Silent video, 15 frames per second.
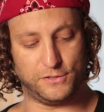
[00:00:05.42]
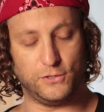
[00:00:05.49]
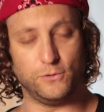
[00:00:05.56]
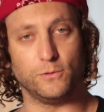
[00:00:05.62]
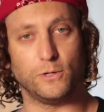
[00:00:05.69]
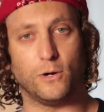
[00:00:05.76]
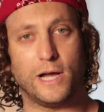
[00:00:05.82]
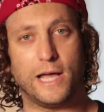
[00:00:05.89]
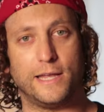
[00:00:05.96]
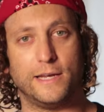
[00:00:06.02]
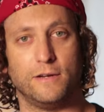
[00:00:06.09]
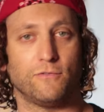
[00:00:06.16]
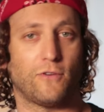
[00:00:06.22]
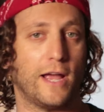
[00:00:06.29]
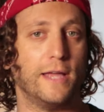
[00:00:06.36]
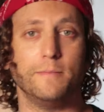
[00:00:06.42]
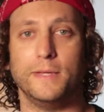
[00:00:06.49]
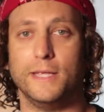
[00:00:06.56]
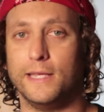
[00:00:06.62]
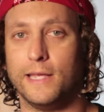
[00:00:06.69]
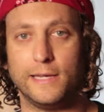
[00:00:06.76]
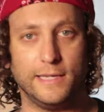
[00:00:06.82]
to go ahead and write
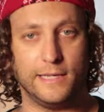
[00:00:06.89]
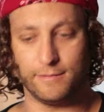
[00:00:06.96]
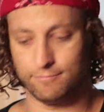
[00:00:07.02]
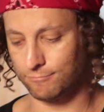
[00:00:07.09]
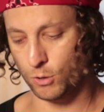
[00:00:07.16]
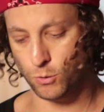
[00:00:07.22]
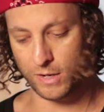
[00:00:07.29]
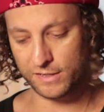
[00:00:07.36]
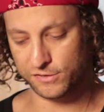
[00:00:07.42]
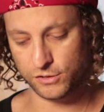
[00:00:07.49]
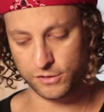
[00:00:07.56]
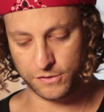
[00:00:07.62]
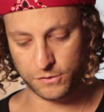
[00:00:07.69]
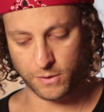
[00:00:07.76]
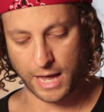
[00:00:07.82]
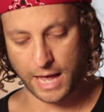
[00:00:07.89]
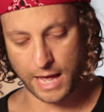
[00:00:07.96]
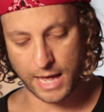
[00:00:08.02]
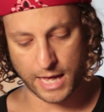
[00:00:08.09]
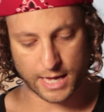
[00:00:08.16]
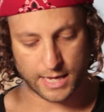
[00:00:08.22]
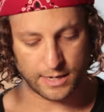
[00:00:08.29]
me any questions you
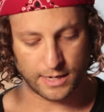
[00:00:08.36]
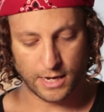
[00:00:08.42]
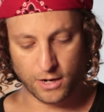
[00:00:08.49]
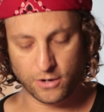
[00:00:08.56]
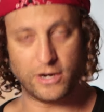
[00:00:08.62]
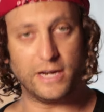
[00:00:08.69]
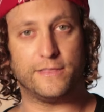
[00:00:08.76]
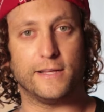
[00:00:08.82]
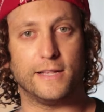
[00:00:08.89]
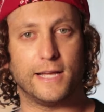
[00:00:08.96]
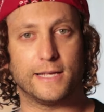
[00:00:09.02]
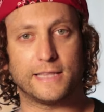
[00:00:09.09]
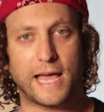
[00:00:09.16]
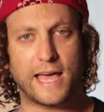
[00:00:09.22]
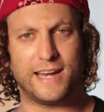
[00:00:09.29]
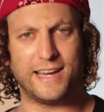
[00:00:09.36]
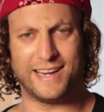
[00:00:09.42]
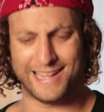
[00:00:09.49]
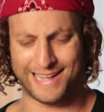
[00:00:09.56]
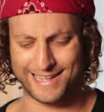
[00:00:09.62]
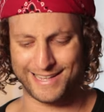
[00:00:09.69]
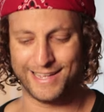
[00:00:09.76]
had or anything like that,
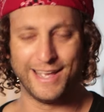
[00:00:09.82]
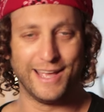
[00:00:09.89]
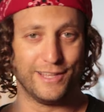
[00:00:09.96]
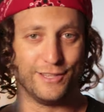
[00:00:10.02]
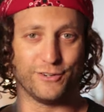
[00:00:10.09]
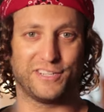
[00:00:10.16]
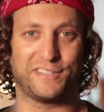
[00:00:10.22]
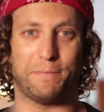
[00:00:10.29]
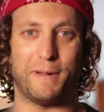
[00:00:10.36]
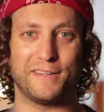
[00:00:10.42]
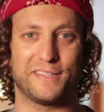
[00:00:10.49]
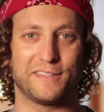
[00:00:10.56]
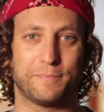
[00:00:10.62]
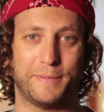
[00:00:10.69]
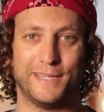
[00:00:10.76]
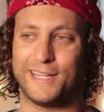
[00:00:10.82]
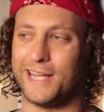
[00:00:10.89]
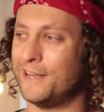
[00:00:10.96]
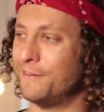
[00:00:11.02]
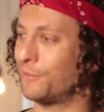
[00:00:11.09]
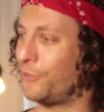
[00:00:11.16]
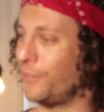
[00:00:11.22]
and the response has been
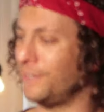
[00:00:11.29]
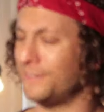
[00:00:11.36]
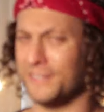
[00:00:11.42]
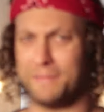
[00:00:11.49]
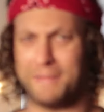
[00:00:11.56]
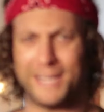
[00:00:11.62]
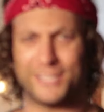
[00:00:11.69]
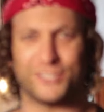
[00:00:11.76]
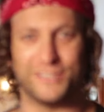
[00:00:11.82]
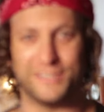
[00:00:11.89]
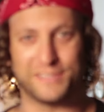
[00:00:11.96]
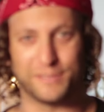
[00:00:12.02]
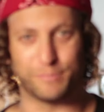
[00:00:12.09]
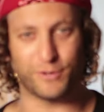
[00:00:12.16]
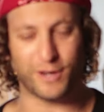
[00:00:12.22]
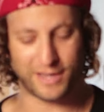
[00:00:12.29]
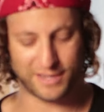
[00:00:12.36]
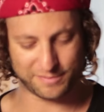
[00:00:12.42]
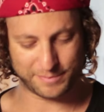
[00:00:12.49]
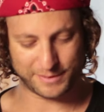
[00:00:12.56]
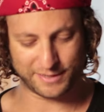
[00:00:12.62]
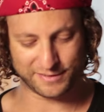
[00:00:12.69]
kind of crazy. I'm actually
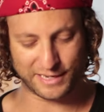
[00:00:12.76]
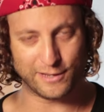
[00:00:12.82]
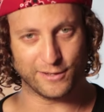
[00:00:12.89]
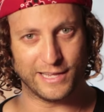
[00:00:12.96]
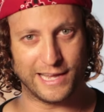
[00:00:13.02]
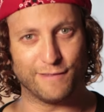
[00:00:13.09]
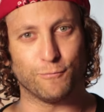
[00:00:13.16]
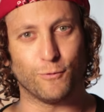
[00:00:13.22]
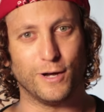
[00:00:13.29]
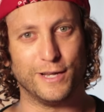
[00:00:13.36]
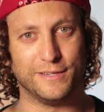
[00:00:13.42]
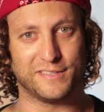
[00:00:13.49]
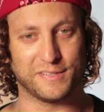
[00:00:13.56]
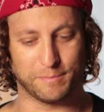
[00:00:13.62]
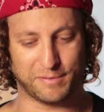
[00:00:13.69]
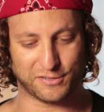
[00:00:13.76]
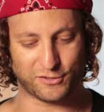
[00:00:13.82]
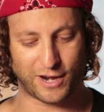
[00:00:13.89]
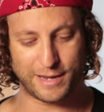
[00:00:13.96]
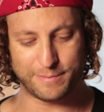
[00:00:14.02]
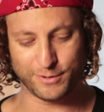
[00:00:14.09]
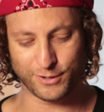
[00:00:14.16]
surprised because I only have one
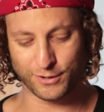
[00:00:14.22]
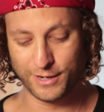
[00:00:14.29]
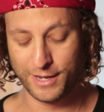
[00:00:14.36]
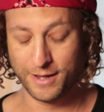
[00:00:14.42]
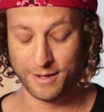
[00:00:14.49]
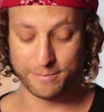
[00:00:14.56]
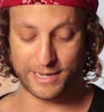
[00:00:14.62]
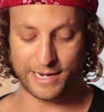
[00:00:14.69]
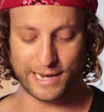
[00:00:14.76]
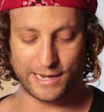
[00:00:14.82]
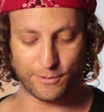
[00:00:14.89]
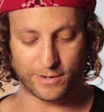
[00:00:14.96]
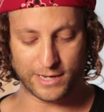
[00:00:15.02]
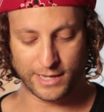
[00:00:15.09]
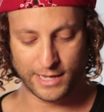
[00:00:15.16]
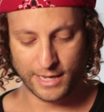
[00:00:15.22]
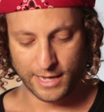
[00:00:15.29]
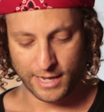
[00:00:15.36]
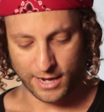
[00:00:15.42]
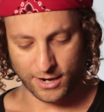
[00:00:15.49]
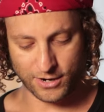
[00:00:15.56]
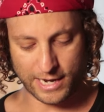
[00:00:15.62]
subscriber. But anyway,
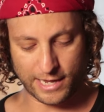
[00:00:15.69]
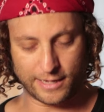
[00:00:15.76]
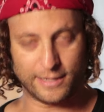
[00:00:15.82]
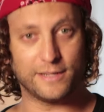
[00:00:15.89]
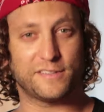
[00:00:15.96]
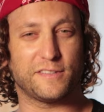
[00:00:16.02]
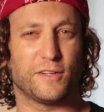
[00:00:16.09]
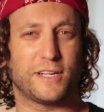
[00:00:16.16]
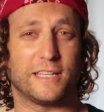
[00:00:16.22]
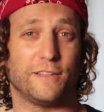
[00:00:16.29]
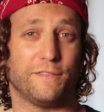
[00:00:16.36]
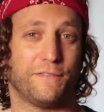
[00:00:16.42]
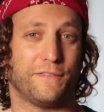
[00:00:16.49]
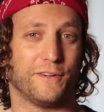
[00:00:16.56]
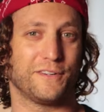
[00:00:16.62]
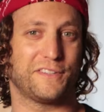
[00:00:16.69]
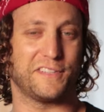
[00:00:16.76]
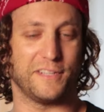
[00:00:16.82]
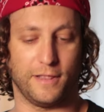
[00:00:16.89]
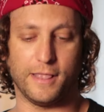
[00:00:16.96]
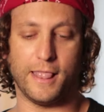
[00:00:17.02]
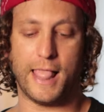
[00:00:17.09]
alright, let's look at the
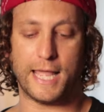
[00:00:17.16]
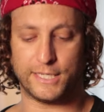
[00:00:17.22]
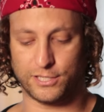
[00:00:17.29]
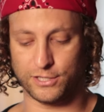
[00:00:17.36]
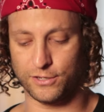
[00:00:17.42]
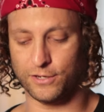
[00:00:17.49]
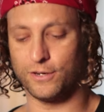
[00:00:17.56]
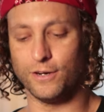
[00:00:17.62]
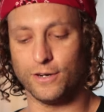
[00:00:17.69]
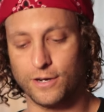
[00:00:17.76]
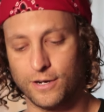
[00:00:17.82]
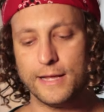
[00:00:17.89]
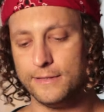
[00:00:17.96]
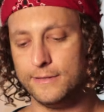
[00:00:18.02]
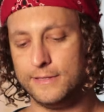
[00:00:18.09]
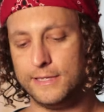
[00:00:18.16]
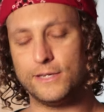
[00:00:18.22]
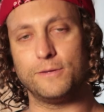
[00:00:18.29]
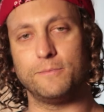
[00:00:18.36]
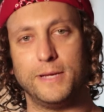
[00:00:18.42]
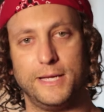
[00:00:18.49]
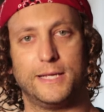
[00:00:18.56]
first letter.
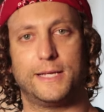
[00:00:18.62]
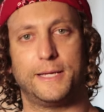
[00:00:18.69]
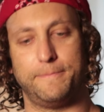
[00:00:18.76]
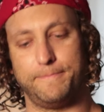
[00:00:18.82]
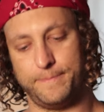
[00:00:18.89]
Dear Mick,